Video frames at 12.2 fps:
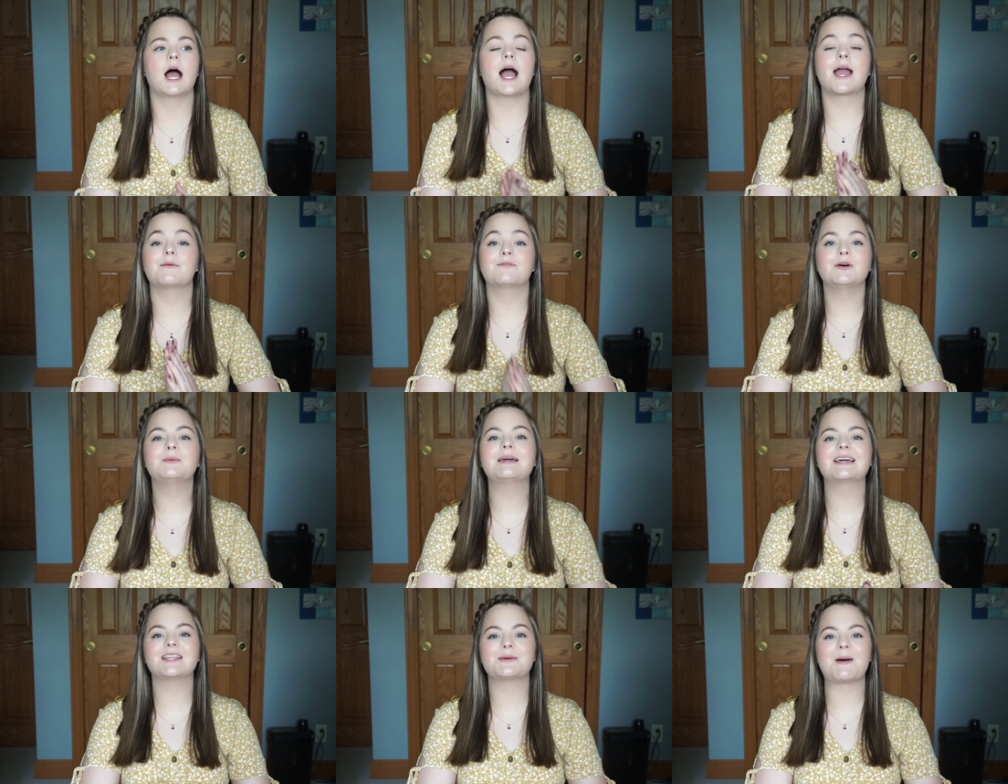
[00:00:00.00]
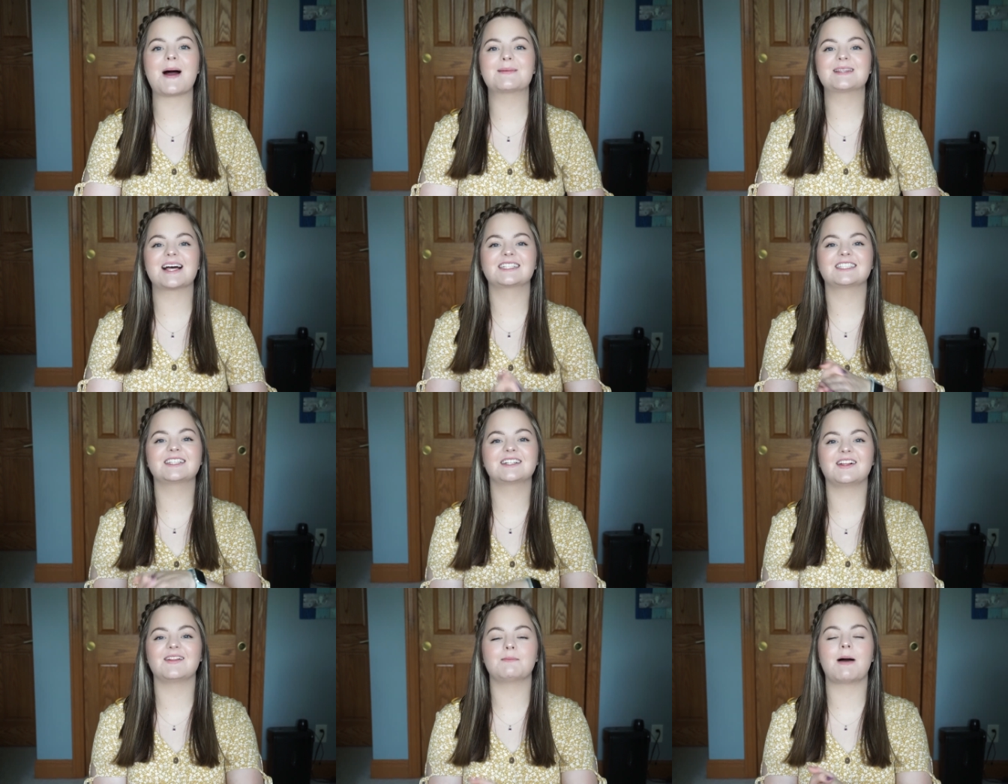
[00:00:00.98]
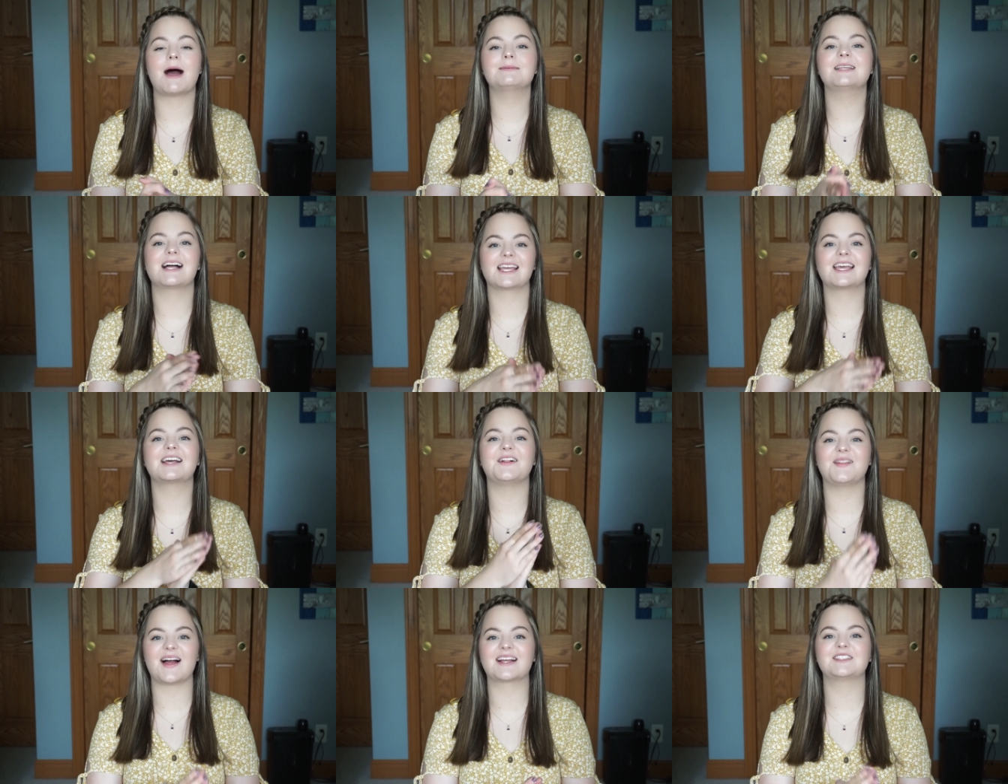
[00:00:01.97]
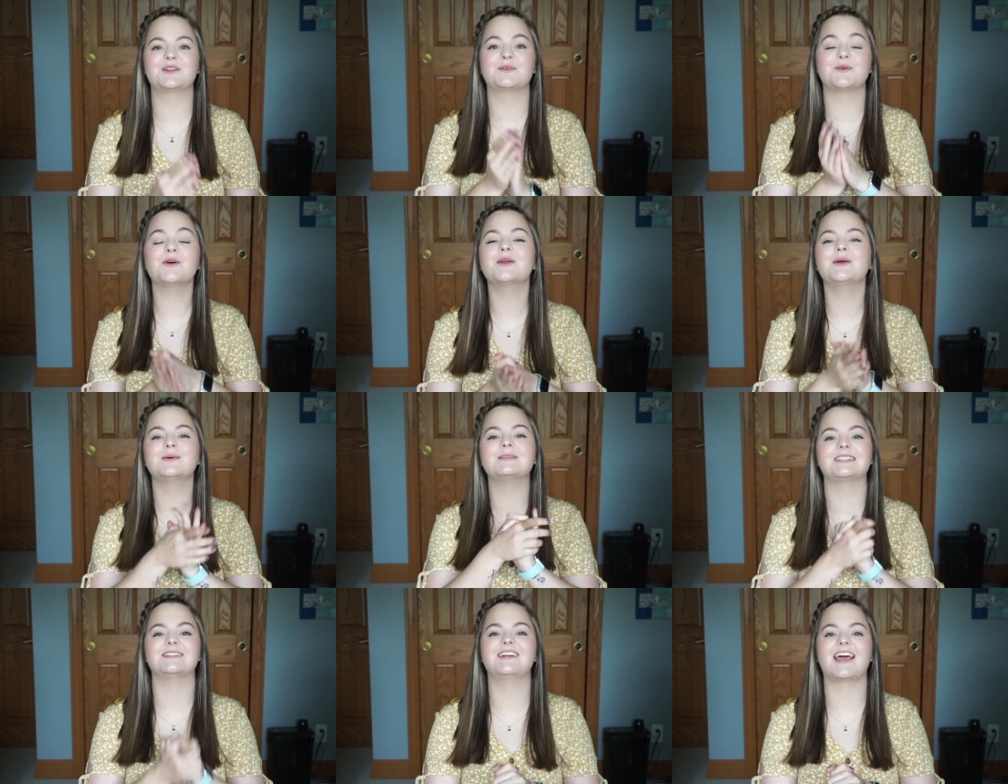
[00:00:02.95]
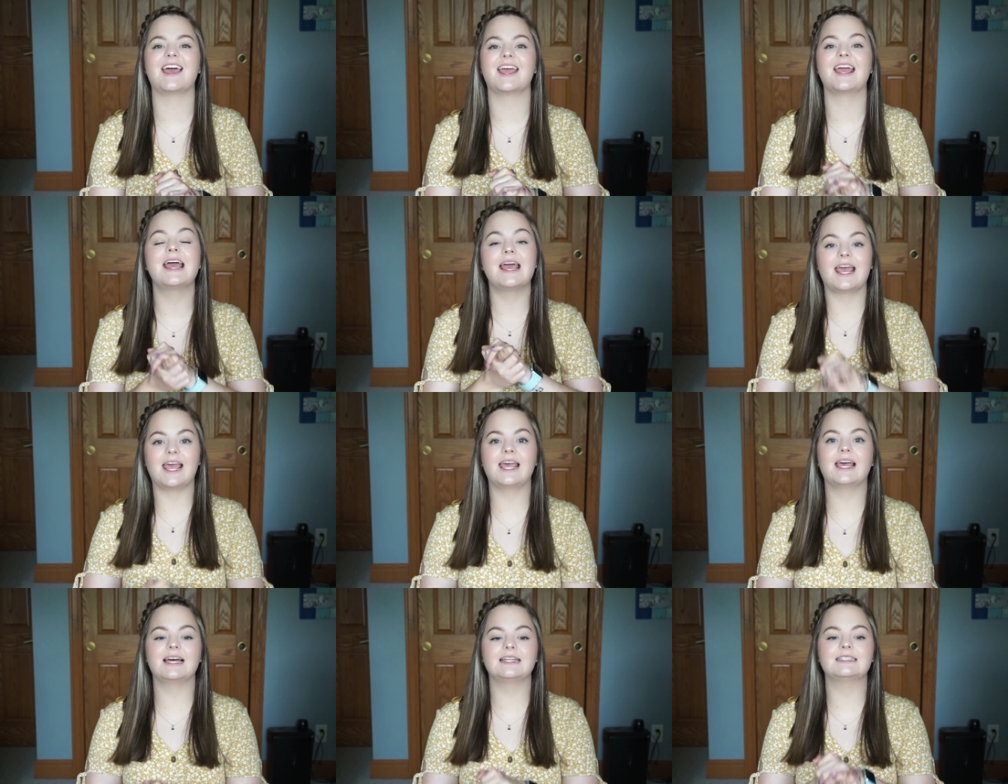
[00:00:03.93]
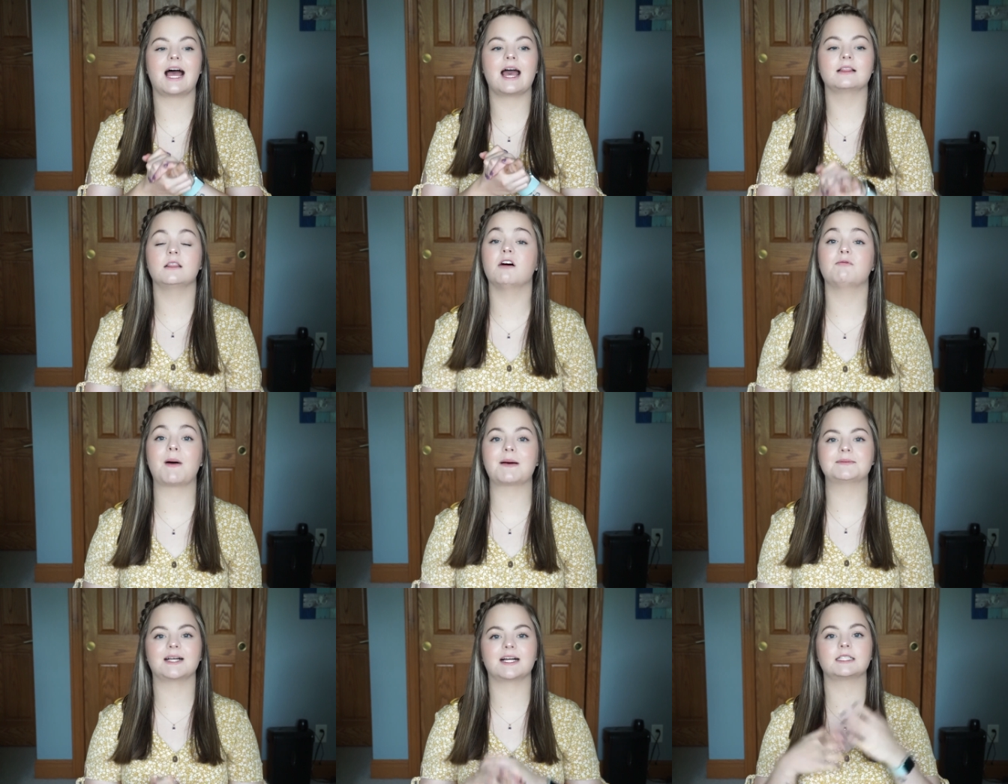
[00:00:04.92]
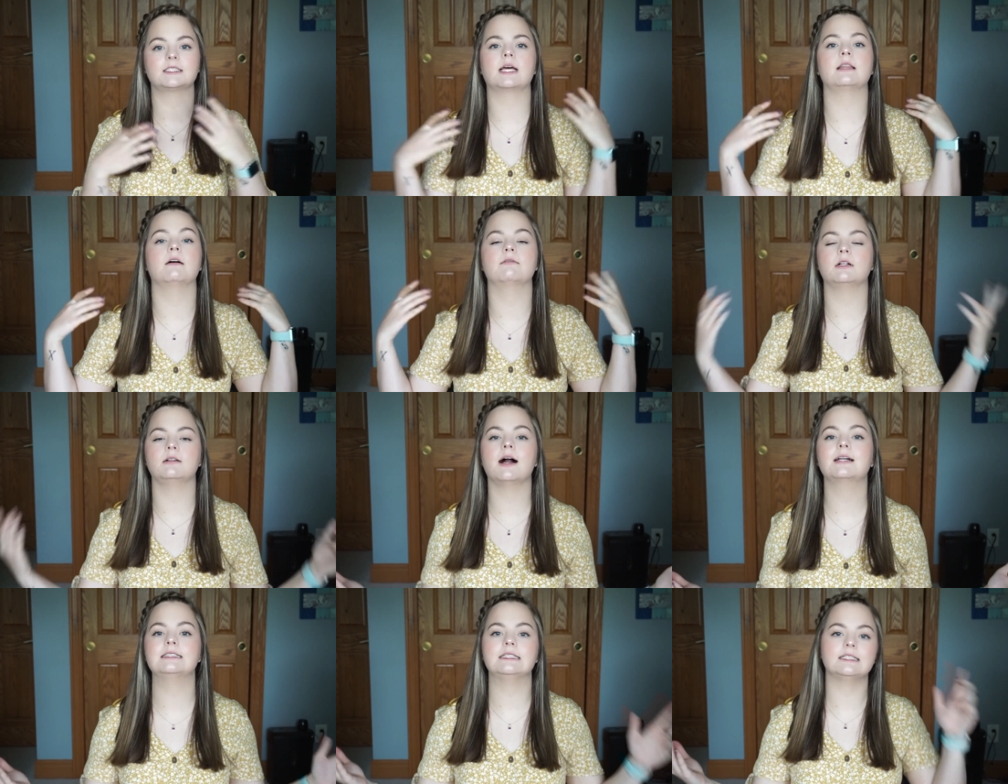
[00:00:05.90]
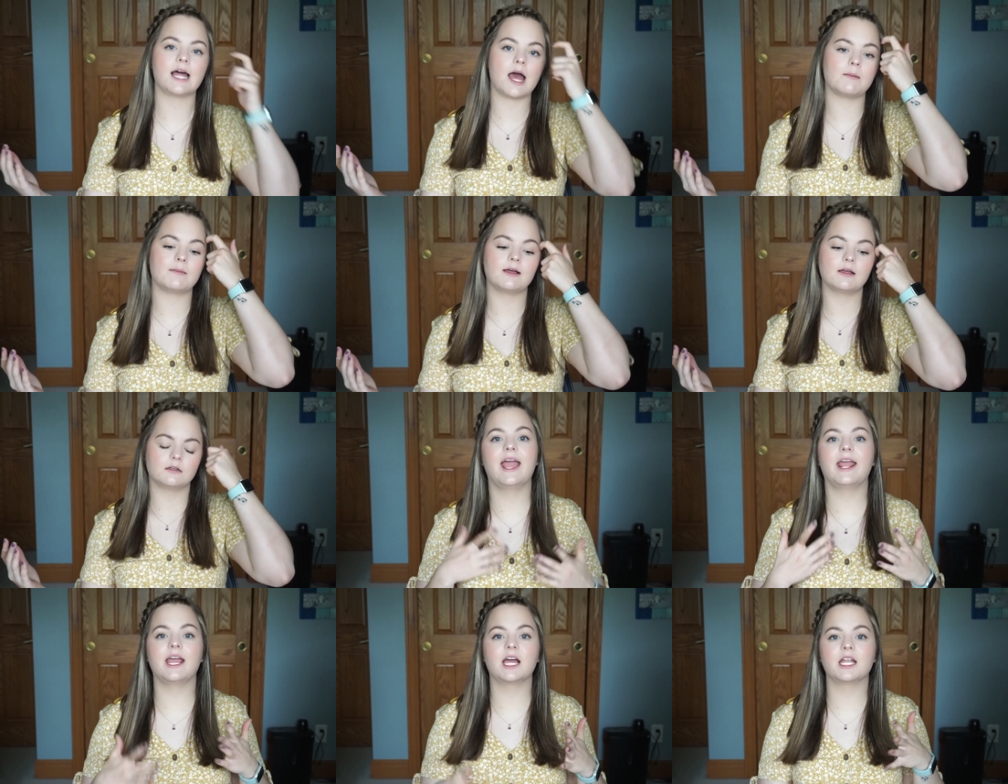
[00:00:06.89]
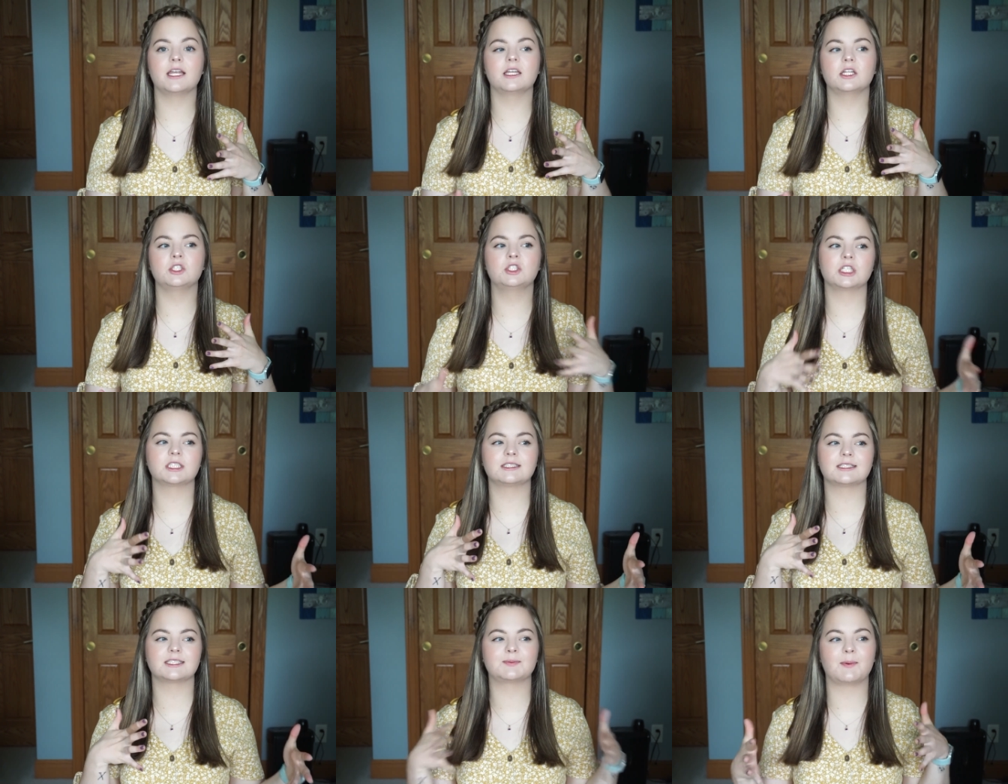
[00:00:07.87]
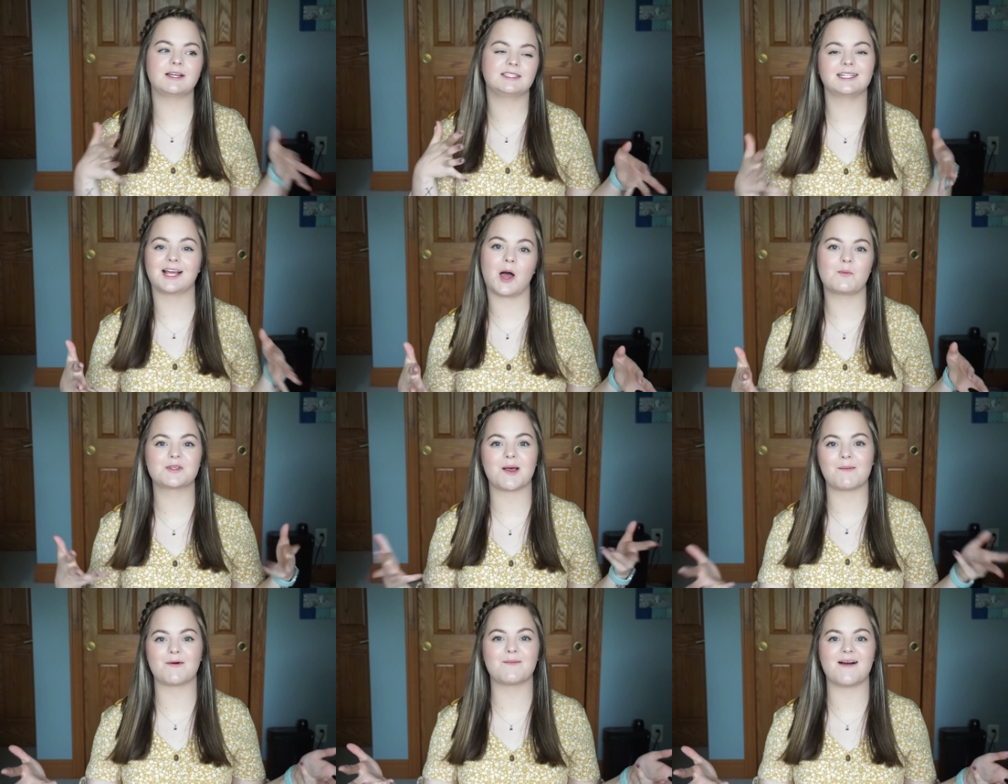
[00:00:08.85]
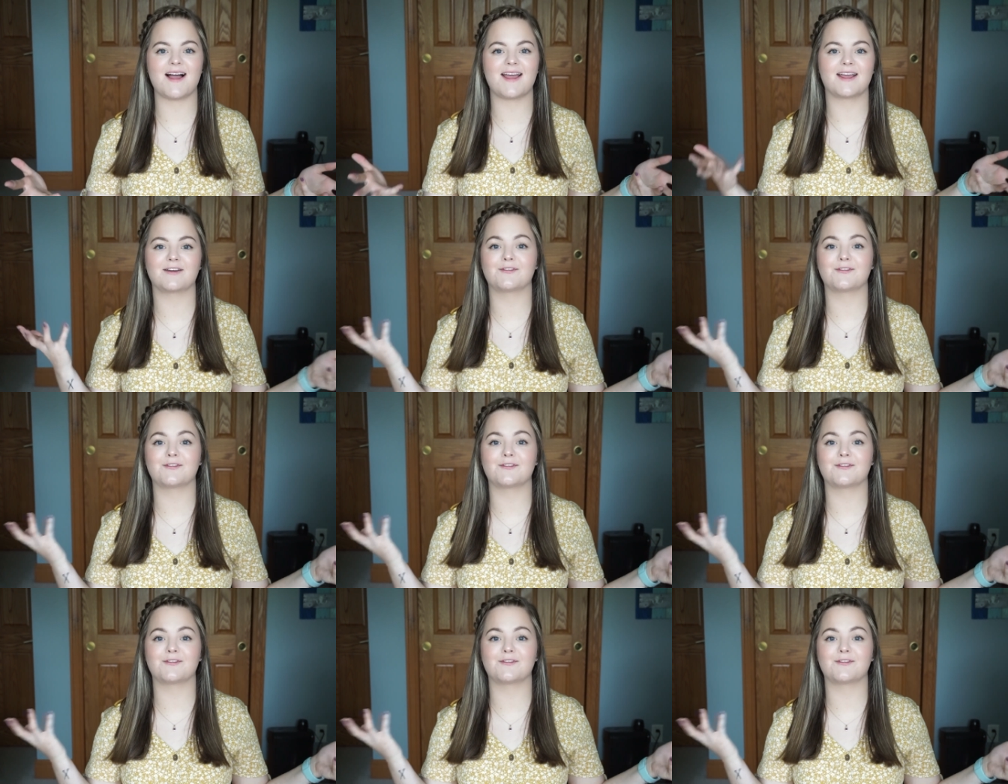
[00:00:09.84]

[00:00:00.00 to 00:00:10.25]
I am filming the Popsocket collection for you today, and I love Popsockets. I love collecting them and just spicing up some of my